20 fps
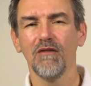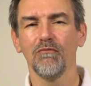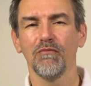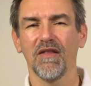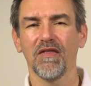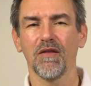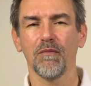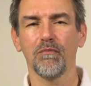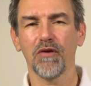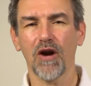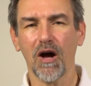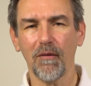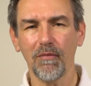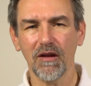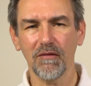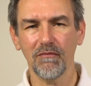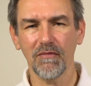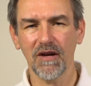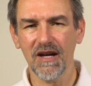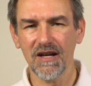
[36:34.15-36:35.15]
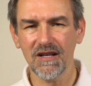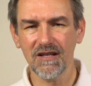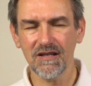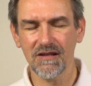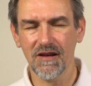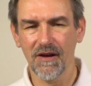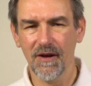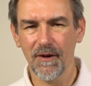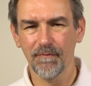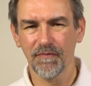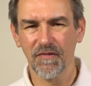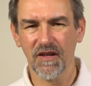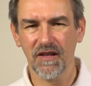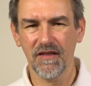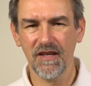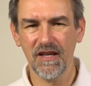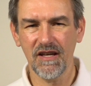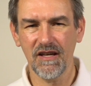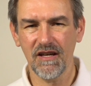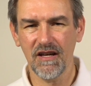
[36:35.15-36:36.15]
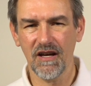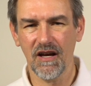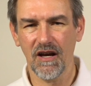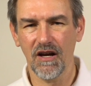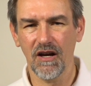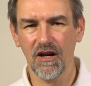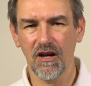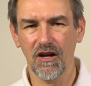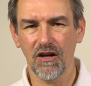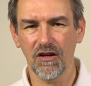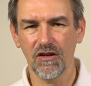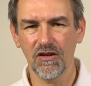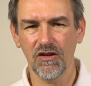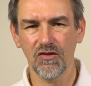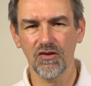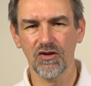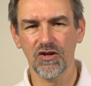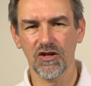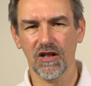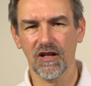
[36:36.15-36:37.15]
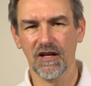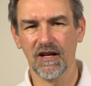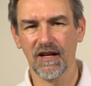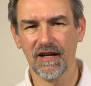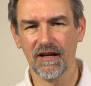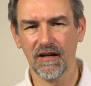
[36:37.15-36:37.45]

But the problem is the usual